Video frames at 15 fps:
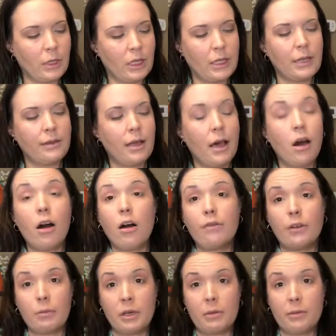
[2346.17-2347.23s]
get that off
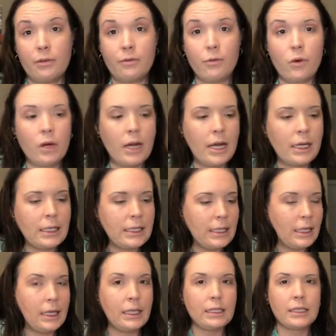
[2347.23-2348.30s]
of me before I
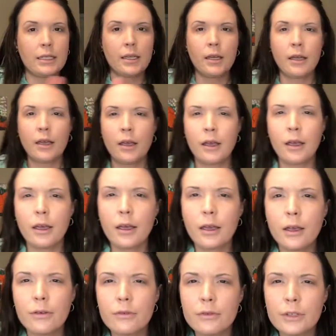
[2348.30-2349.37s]
get it
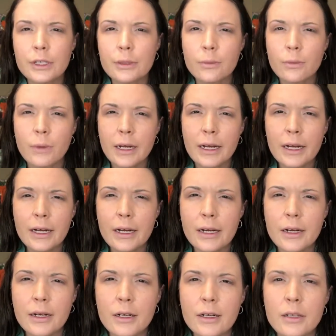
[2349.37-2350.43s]

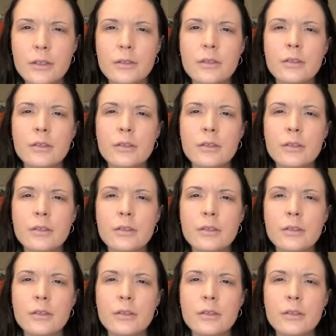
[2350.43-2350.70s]
everywhere.